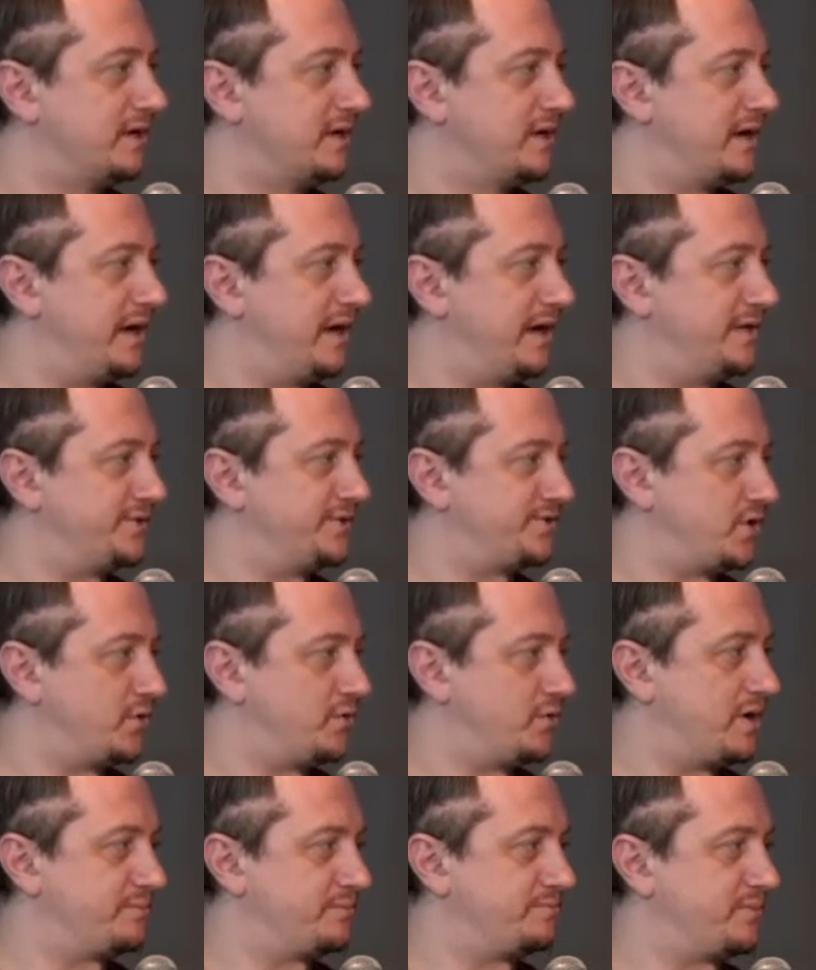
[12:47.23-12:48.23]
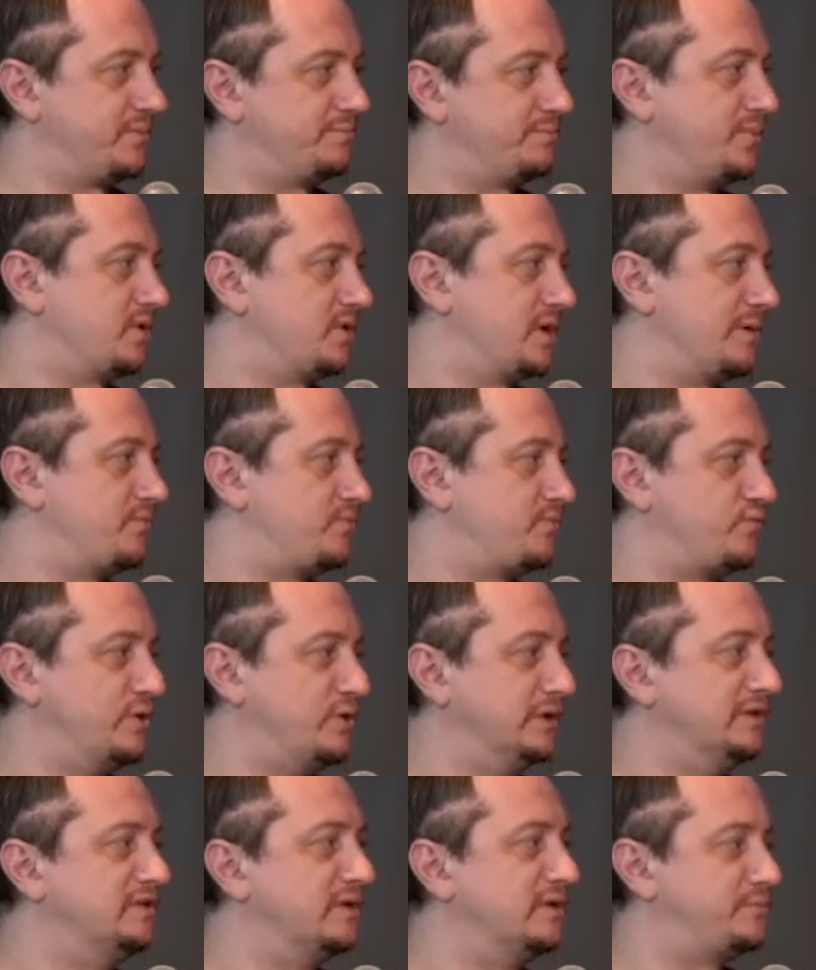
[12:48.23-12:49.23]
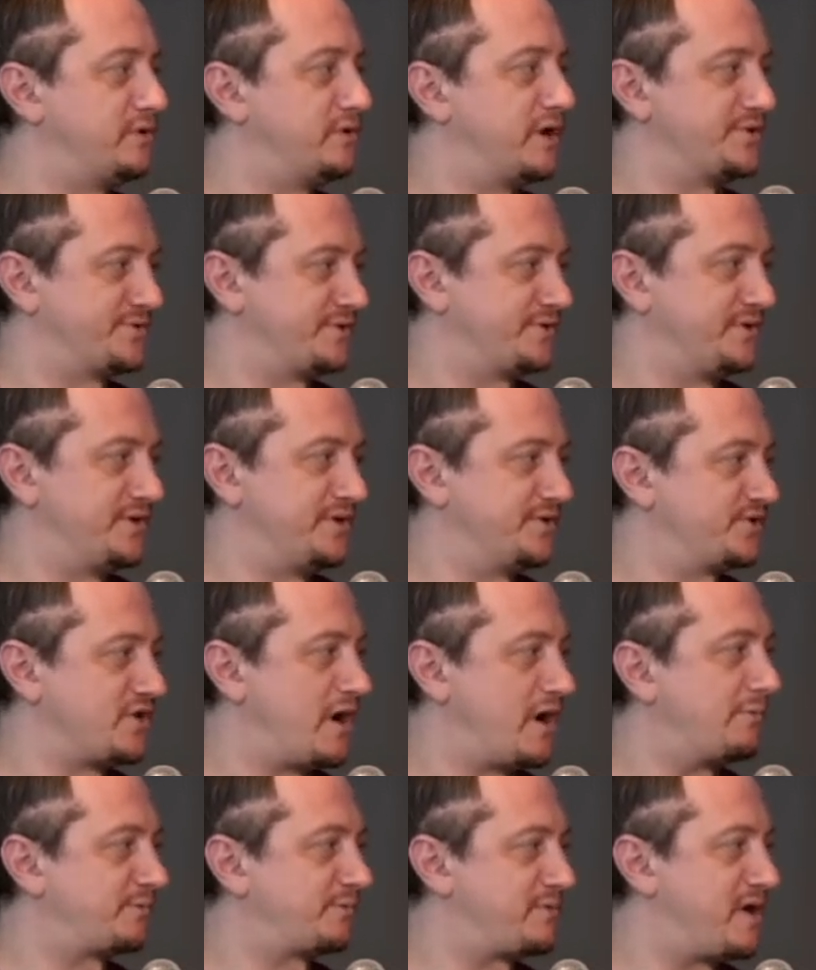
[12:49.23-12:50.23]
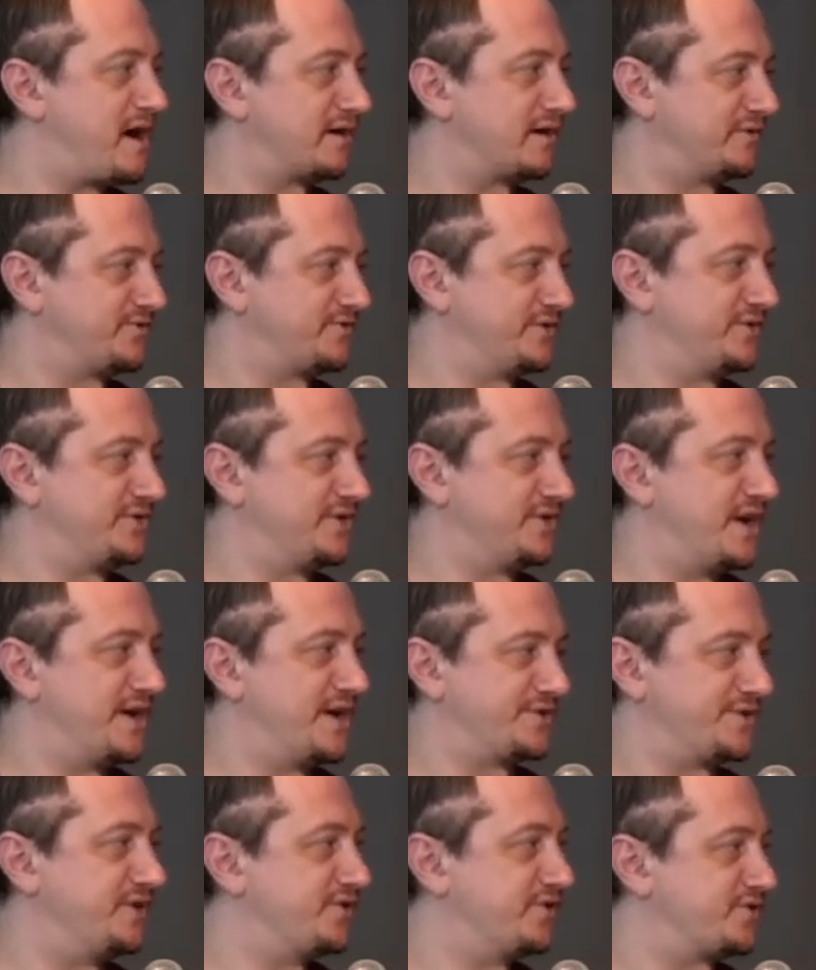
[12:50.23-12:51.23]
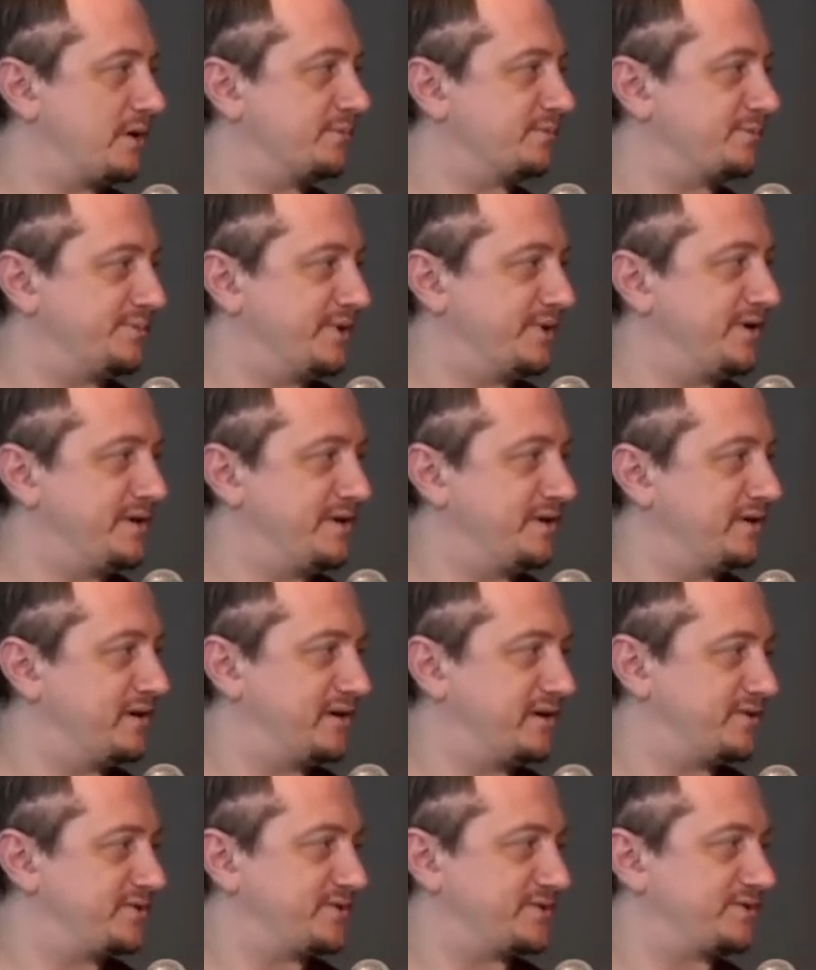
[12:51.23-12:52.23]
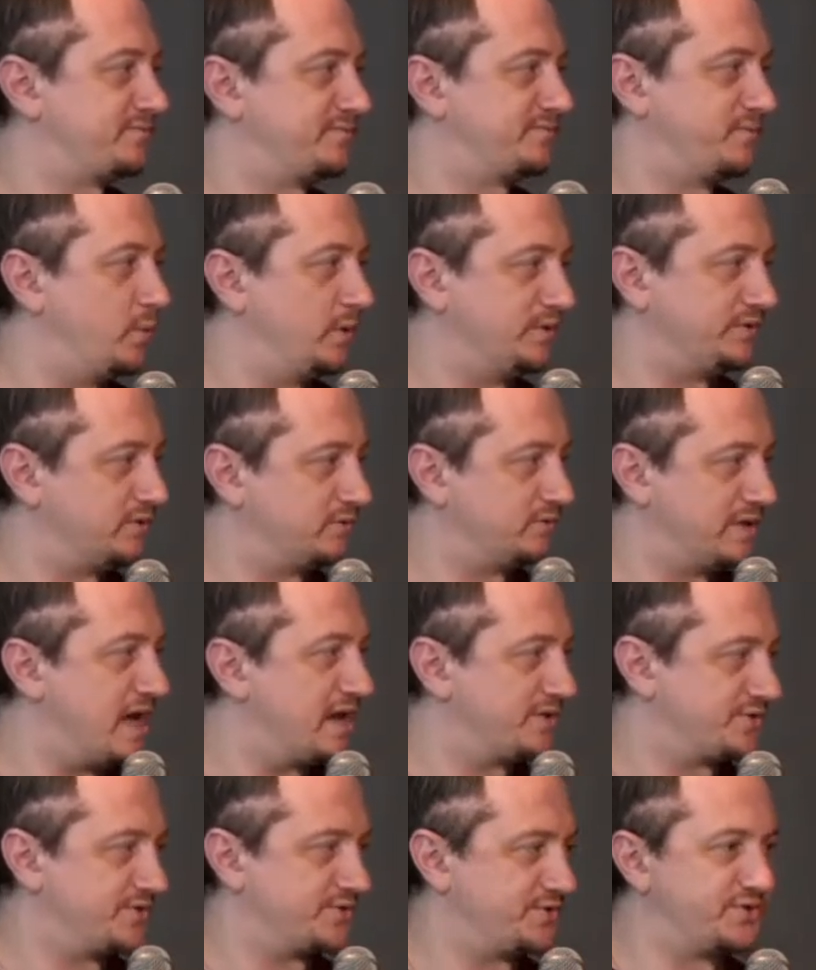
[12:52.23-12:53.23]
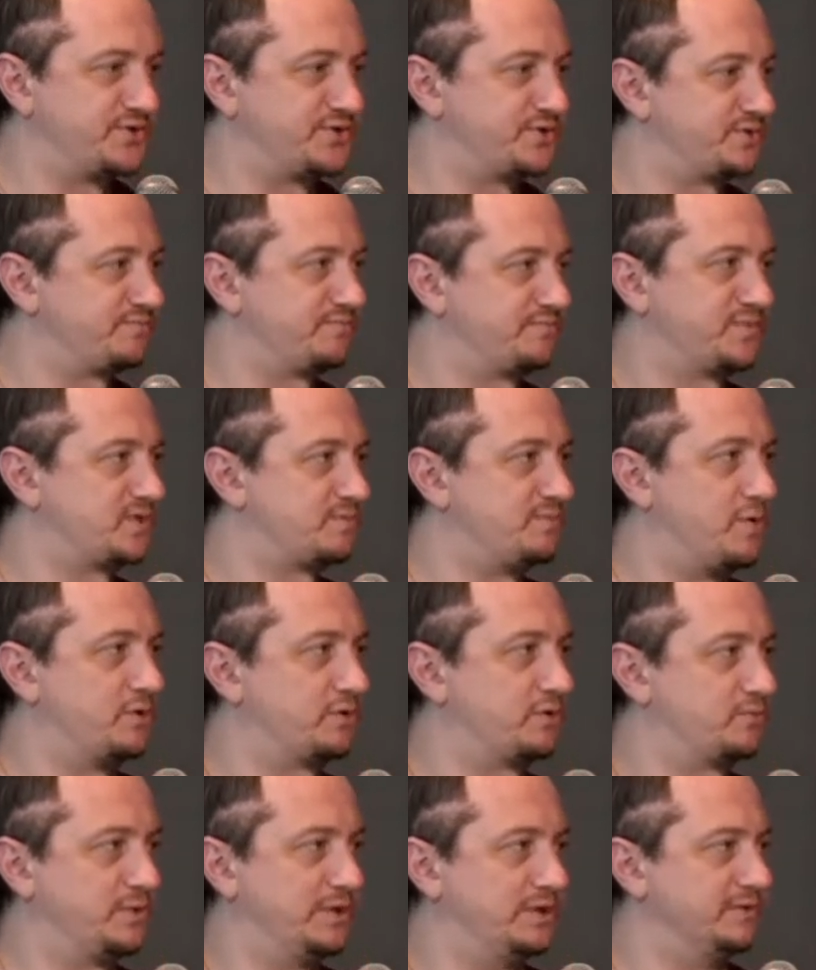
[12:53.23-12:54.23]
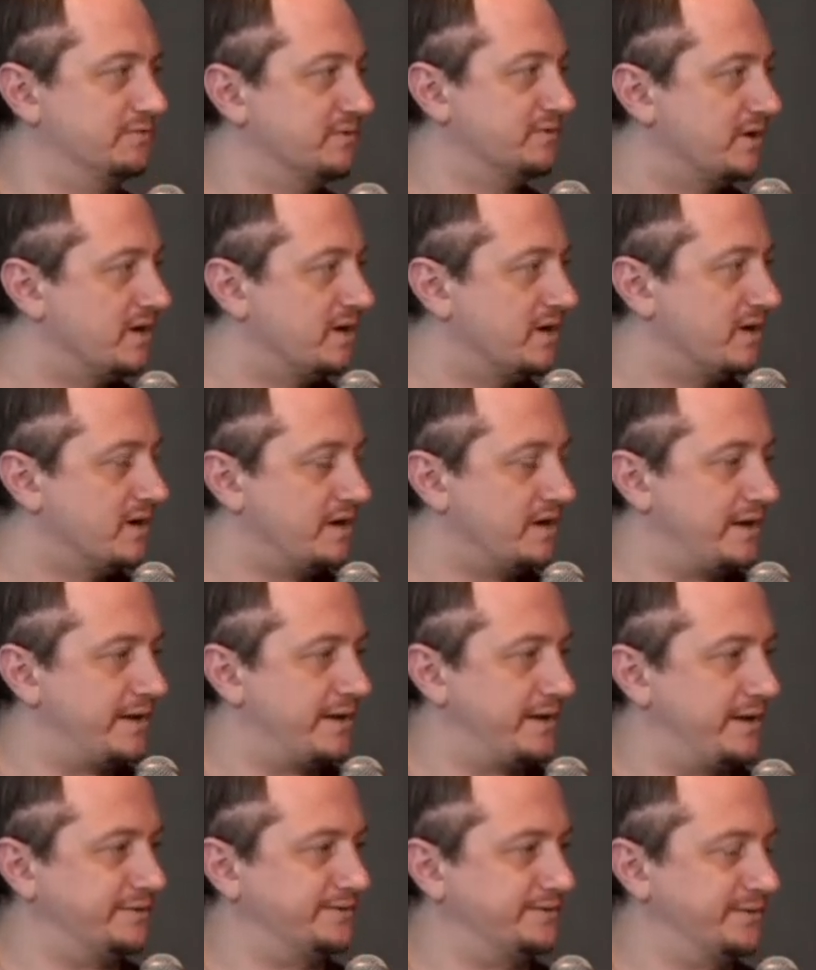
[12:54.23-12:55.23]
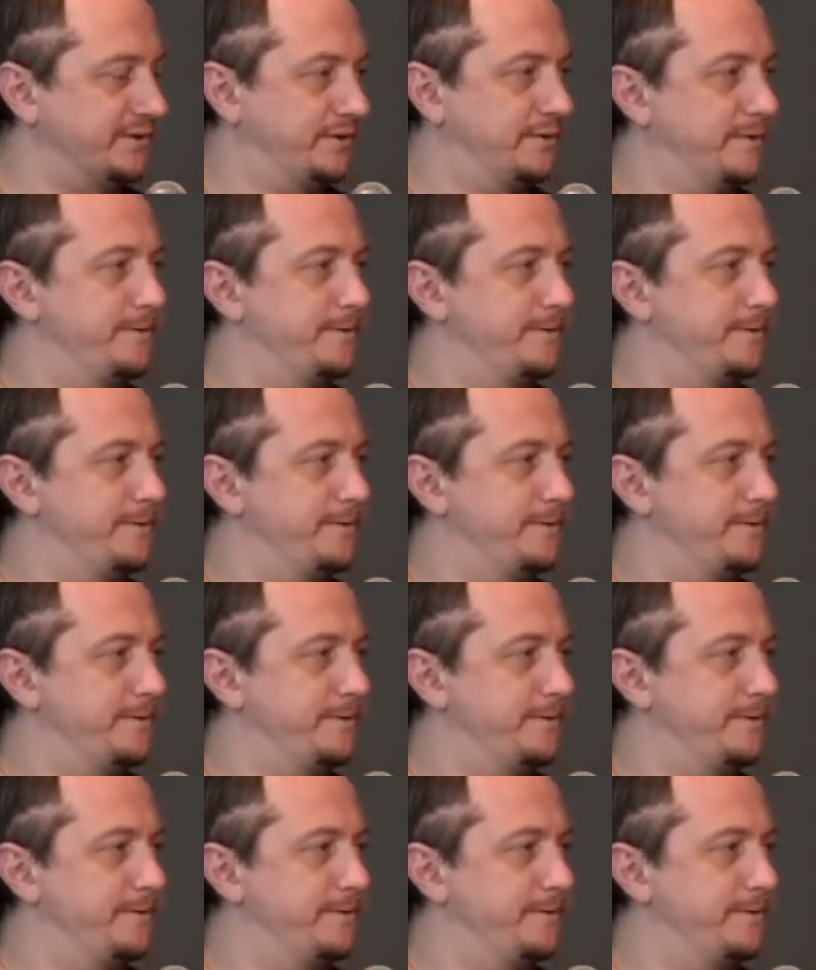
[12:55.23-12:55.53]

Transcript: And so I became really depressed, and I stopped practicing jazz, and I stopped playing, and I just went to classes and smoked weed. And uh,